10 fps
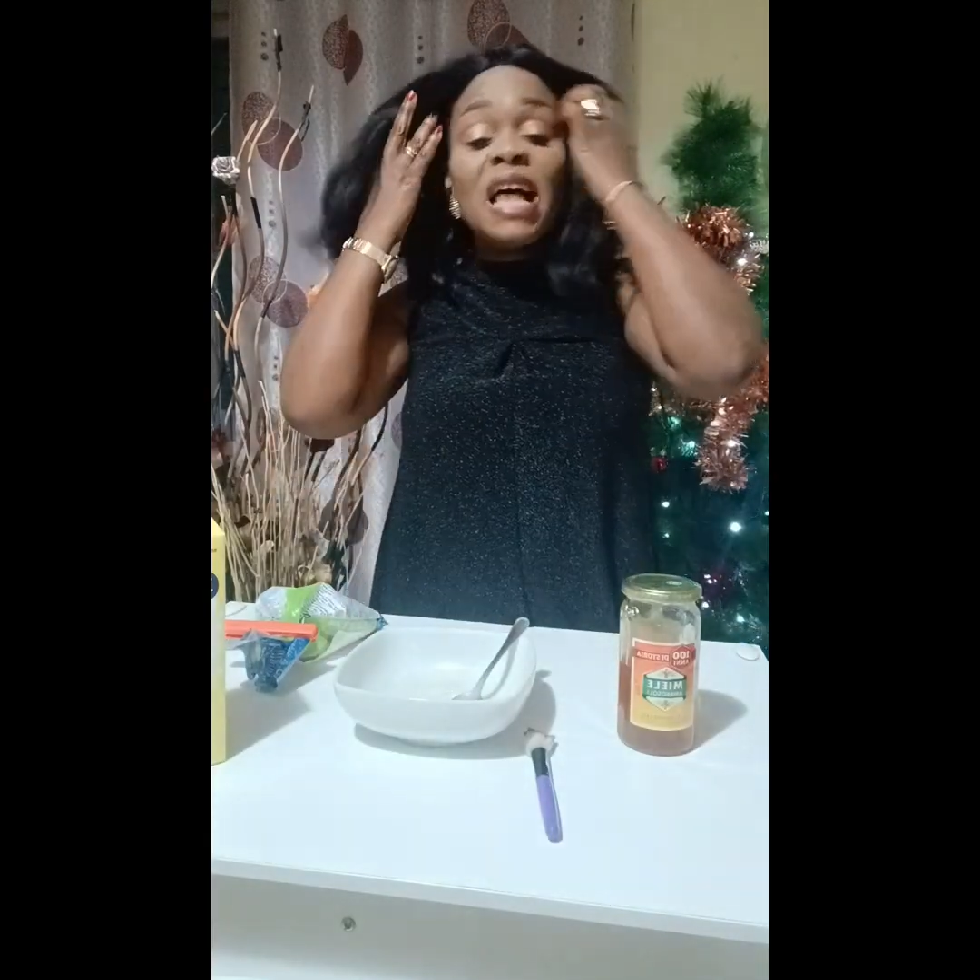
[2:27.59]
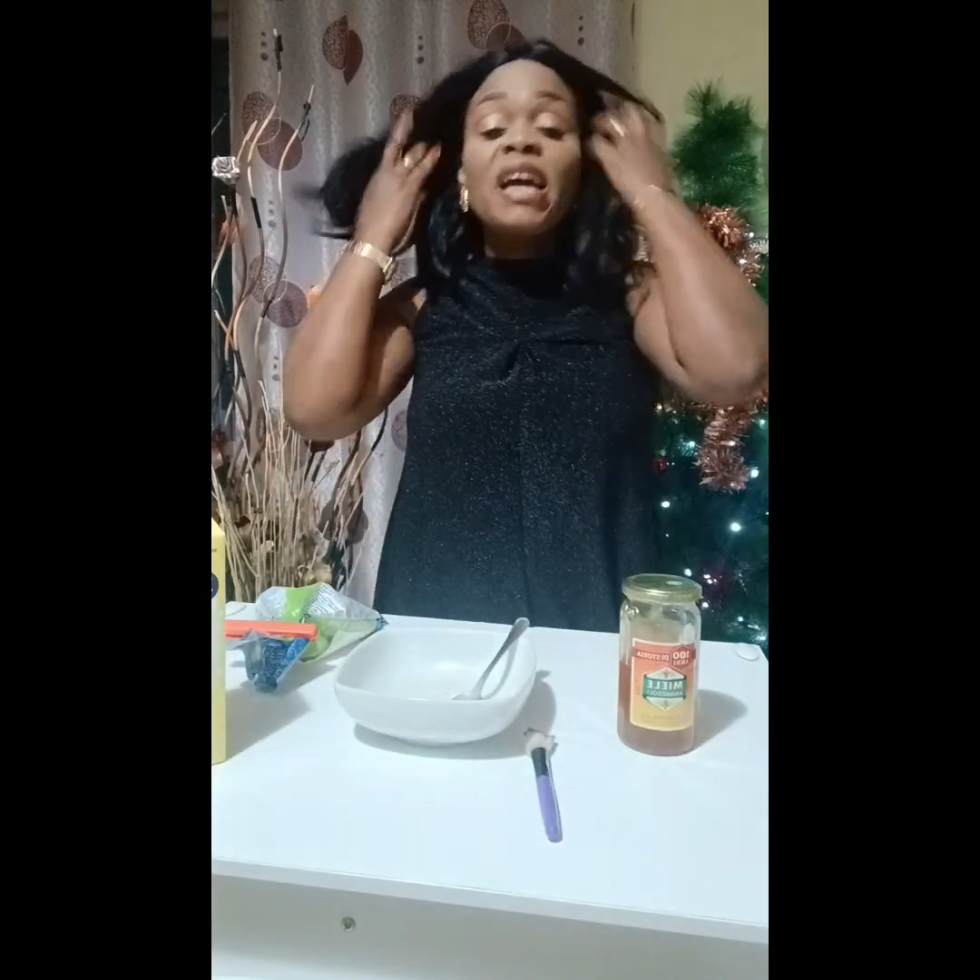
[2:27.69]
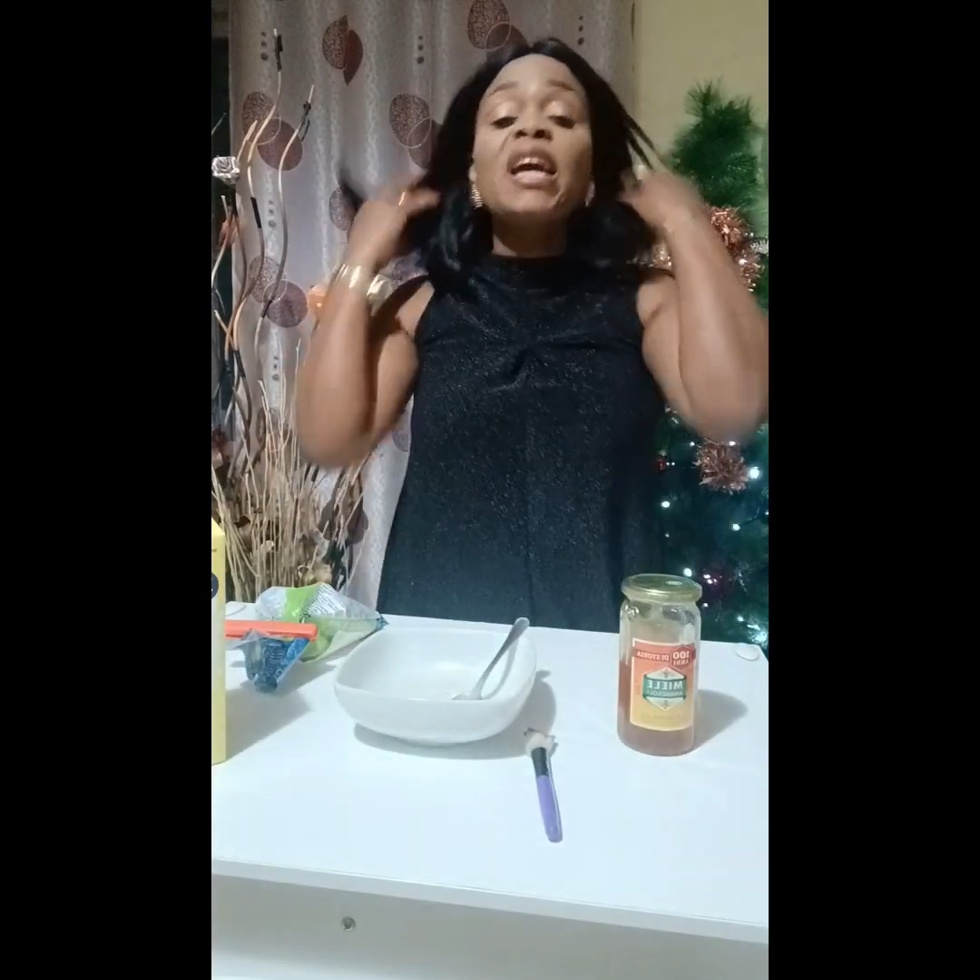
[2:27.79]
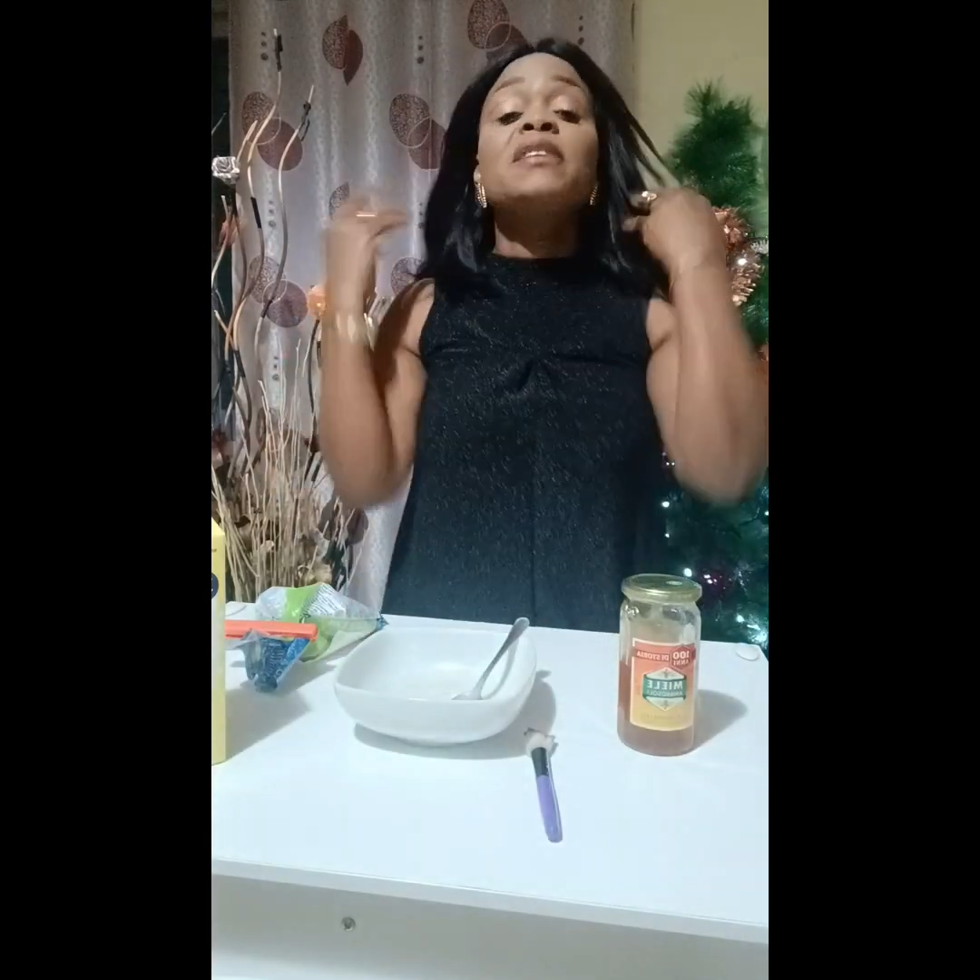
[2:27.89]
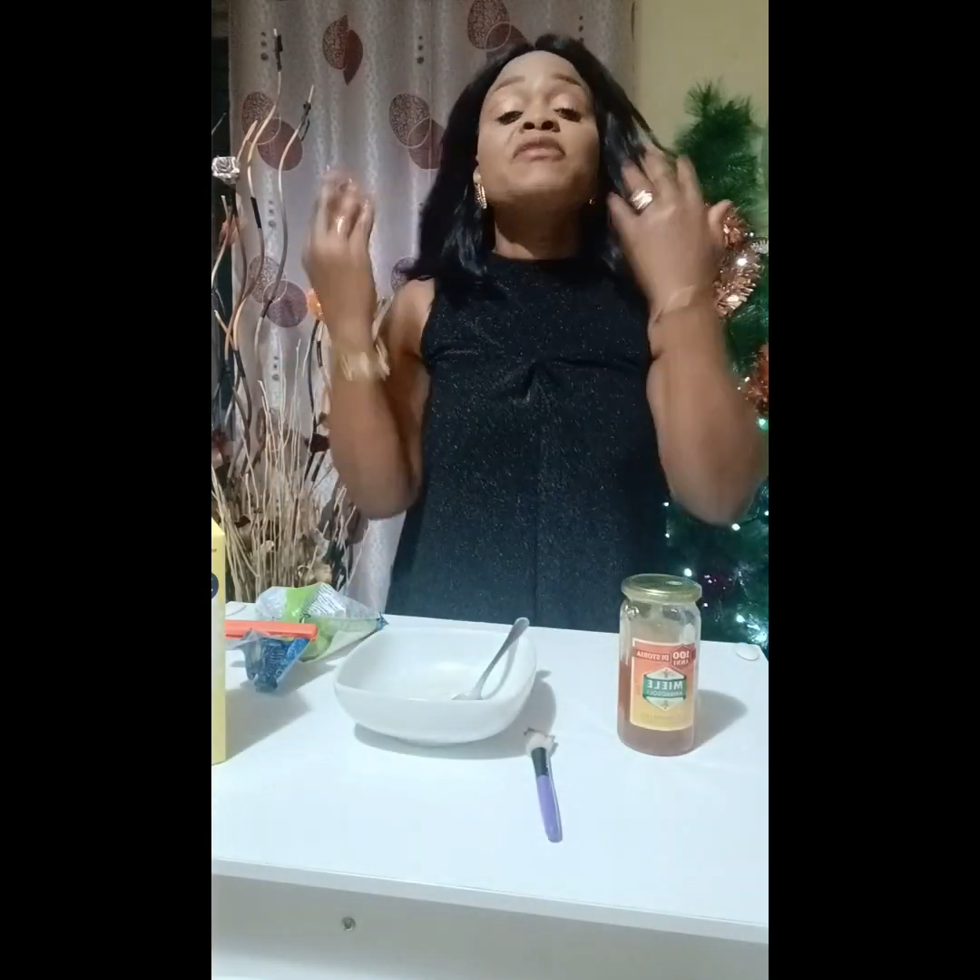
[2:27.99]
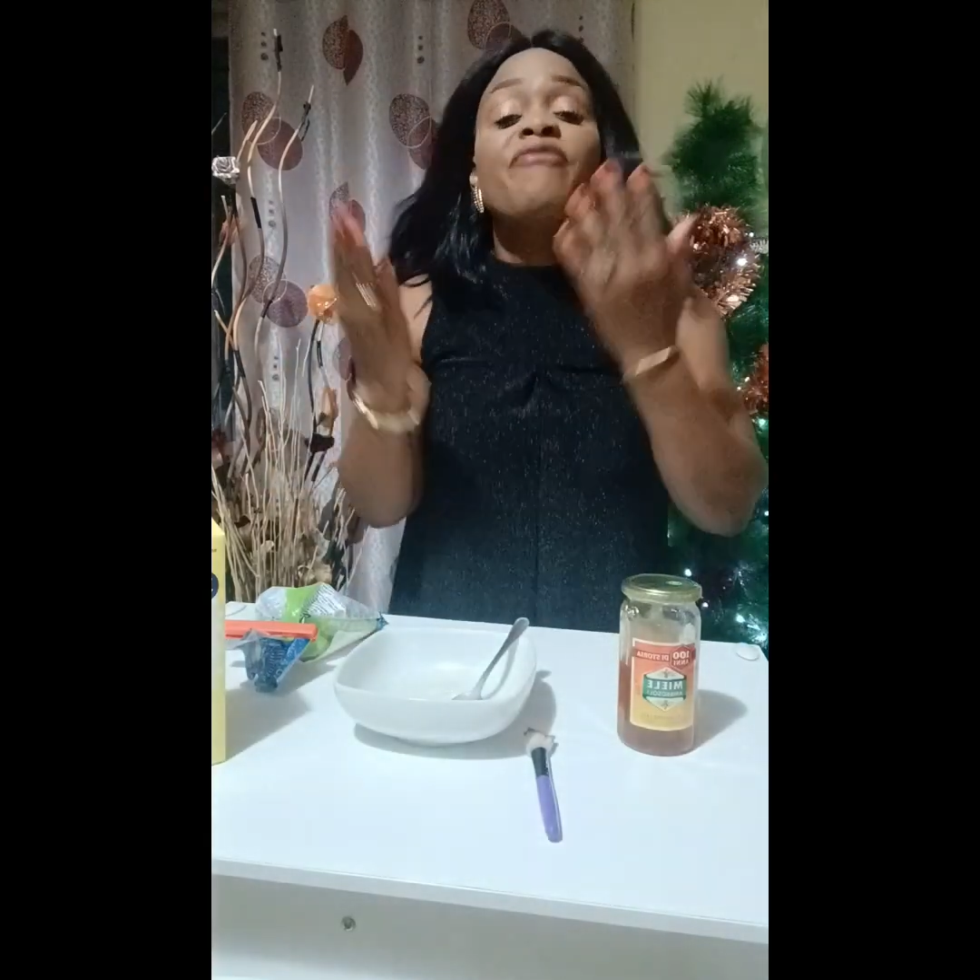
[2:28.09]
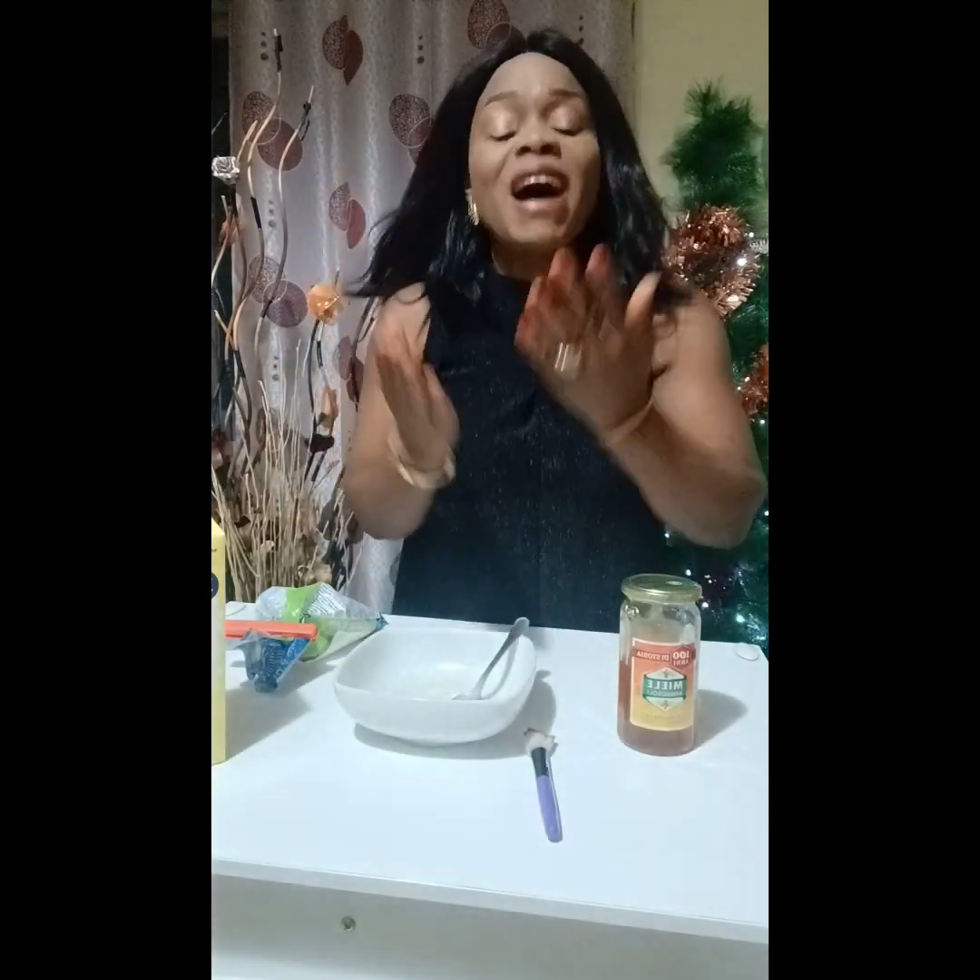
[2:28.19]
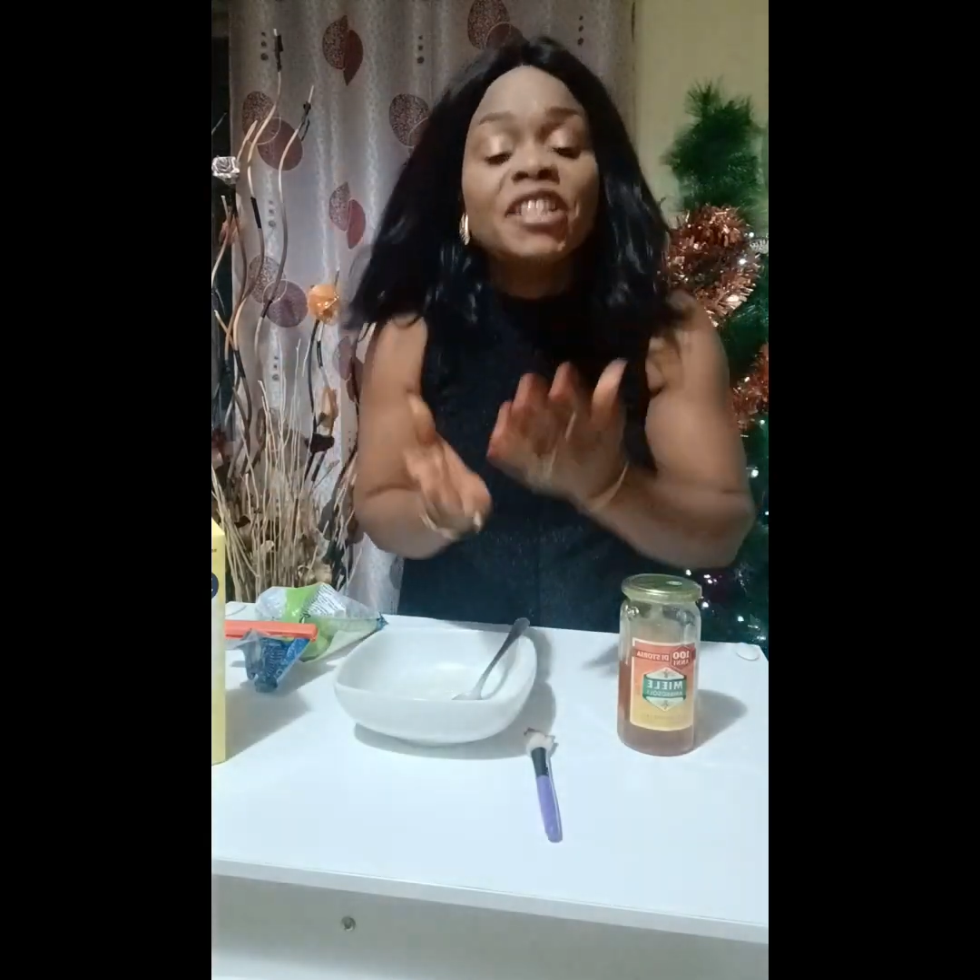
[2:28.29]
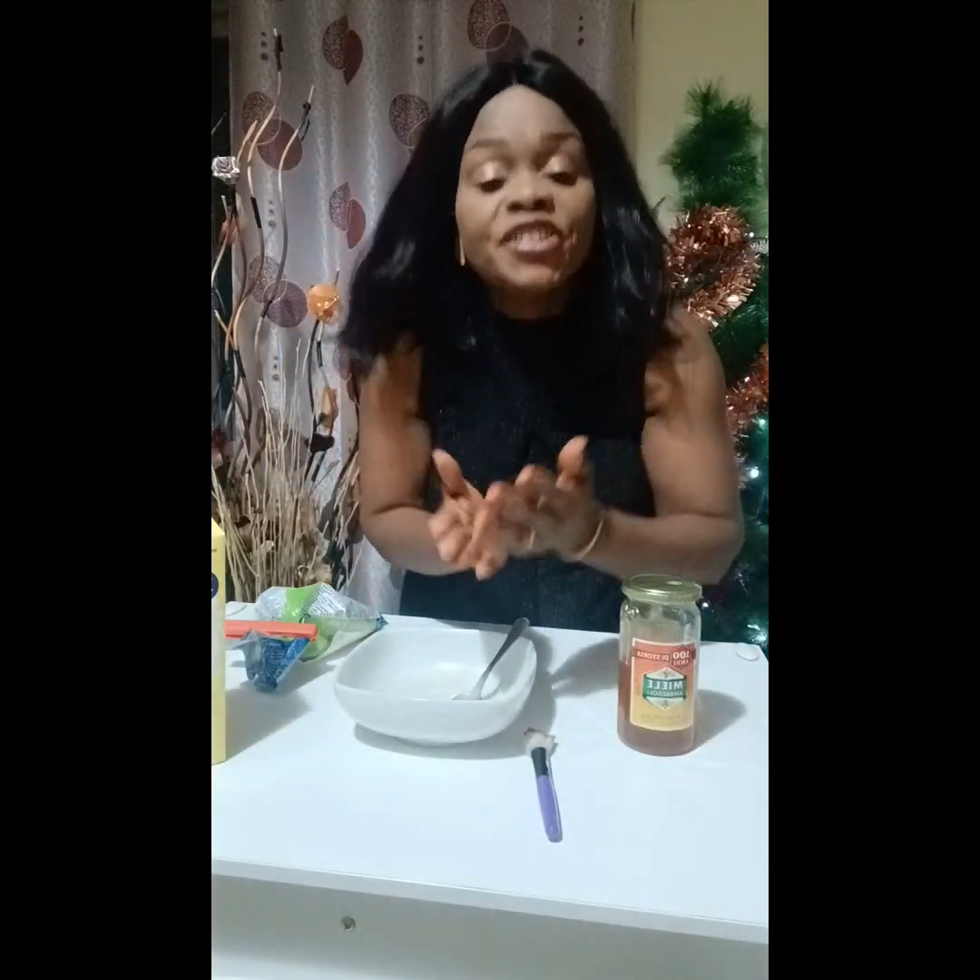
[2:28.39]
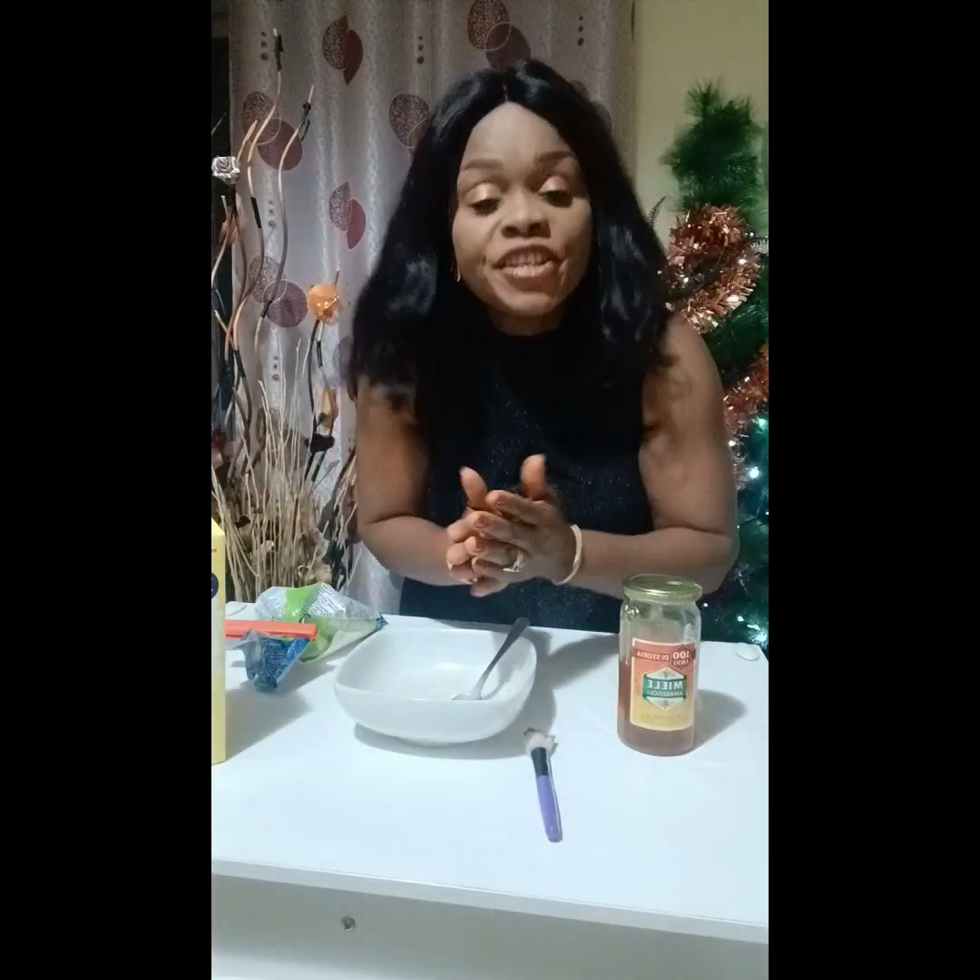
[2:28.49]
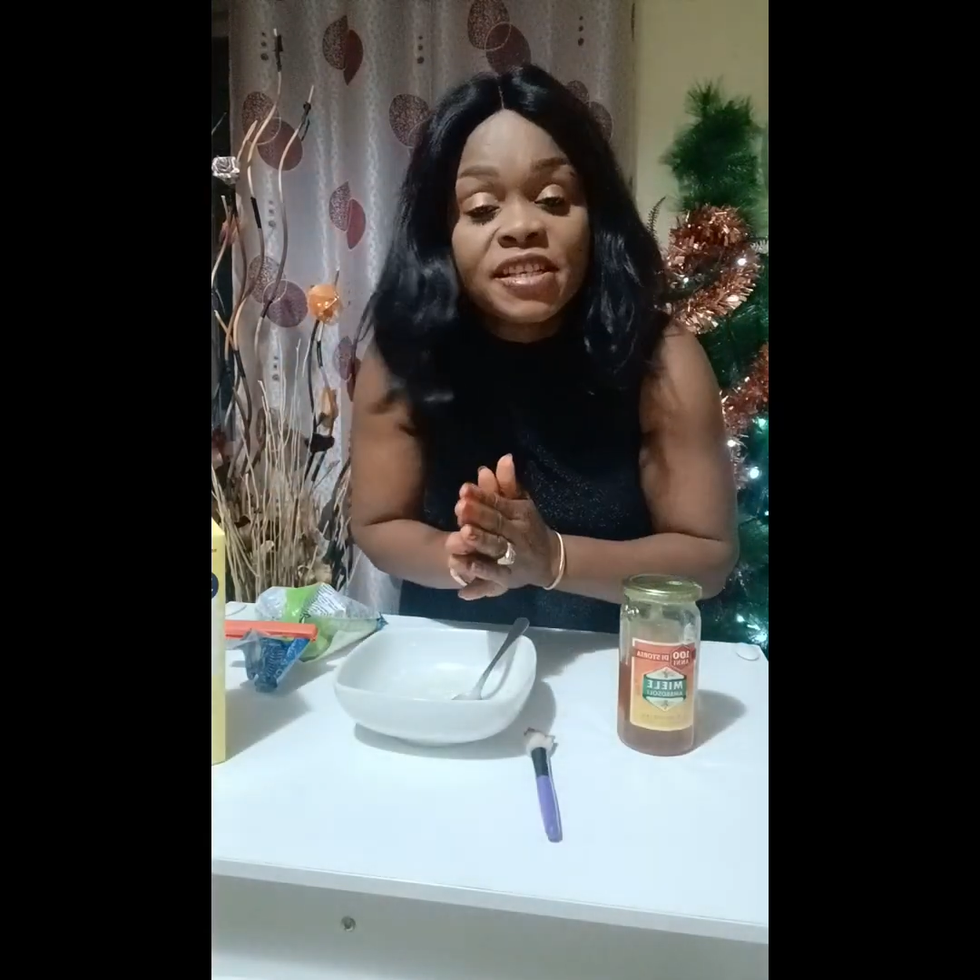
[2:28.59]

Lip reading: activities,